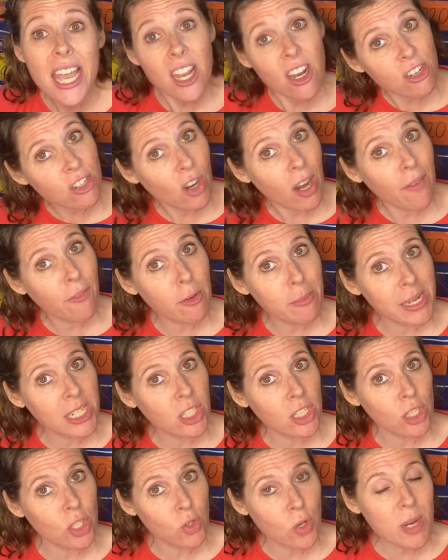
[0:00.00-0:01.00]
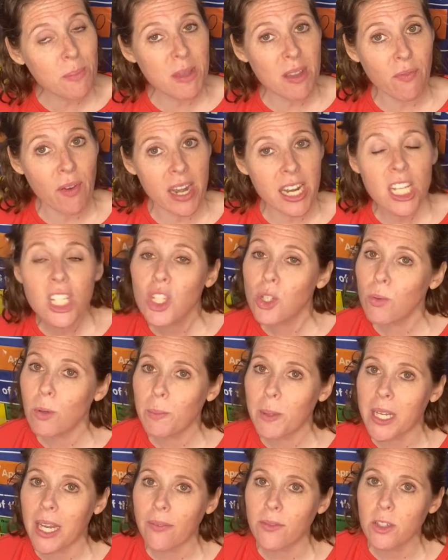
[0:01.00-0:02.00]
Here's our affirmations. Join me, friendies. You
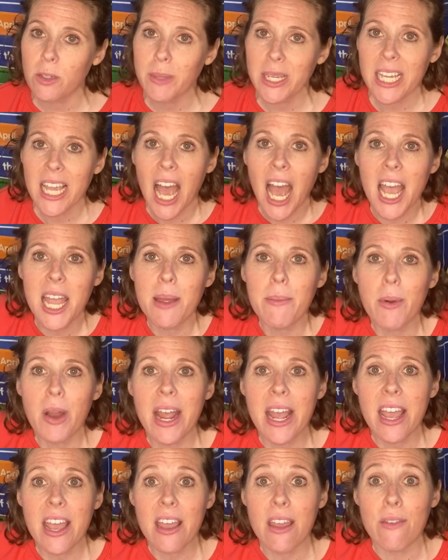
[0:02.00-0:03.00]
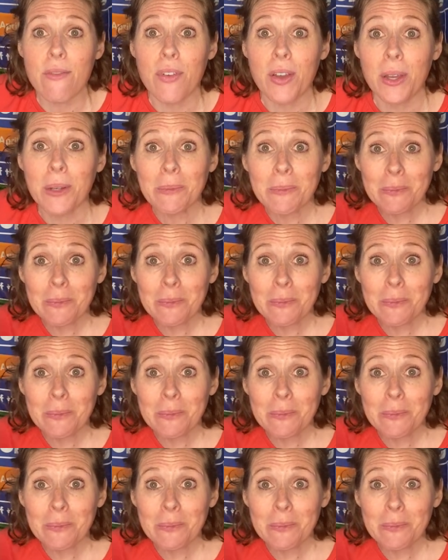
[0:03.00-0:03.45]
repeat after me. I am brave.